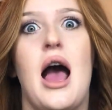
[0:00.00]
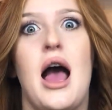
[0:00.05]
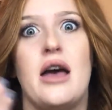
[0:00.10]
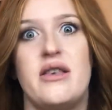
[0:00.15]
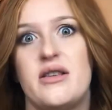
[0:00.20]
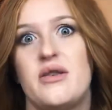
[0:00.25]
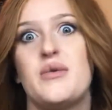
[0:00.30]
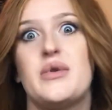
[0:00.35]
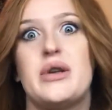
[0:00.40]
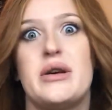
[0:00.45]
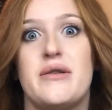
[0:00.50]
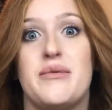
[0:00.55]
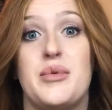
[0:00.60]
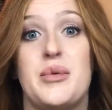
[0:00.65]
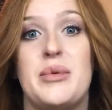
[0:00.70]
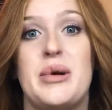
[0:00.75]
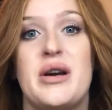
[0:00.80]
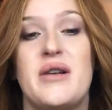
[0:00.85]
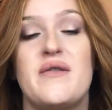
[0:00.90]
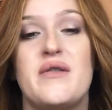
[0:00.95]
that's when I was
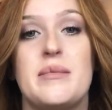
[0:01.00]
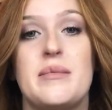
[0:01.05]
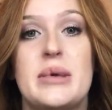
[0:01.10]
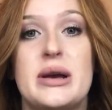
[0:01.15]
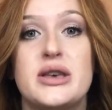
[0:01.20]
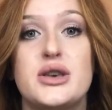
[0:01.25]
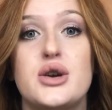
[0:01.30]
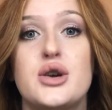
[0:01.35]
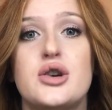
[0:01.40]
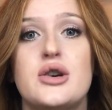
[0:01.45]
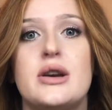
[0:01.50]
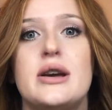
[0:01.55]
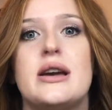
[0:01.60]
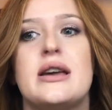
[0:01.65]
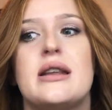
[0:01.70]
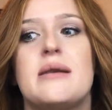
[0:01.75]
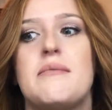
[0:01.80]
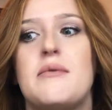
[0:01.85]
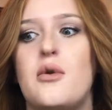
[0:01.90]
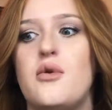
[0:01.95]
preparing for my surgery,
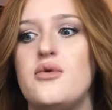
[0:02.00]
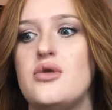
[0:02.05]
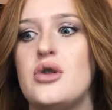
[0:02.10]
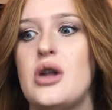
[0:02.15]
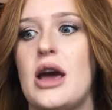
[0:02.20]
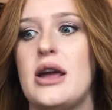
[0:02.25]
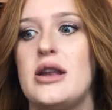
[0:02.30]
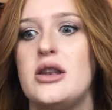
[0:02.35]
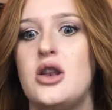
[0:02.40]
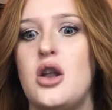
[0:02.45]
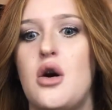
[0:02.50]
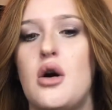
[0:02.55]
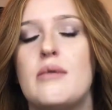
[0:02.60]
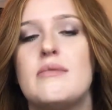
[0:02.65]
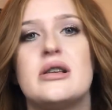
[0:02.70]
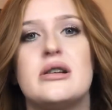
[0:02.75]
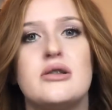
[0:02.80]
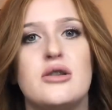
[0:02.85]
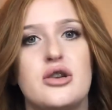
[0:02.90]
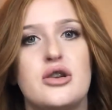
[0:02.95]
and I know I'm
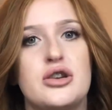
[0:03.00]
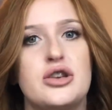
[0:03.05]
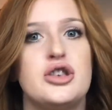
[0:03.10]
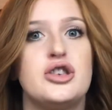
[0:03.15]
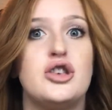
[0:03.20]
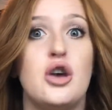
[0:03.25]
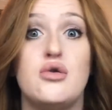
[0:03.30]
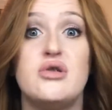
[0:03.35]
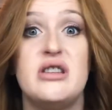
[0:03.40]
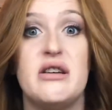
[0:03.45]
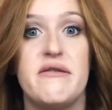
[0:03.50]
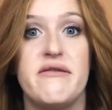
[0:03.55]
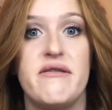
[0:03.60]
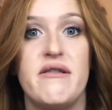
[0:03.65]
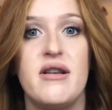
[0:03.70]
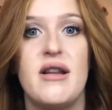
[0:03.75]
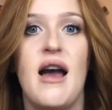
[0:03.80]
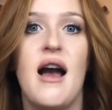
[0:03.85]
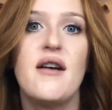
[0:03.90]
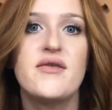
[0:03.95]
gonna look so
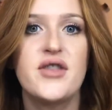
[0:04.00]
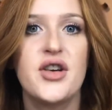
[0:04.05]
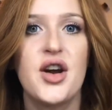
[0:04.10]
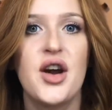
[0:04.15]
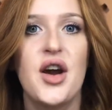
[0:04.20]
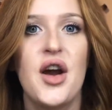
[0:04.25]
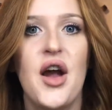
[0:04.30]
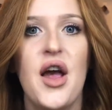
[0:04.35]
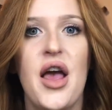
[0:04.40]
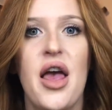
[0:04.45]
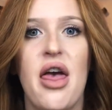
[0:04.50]
different after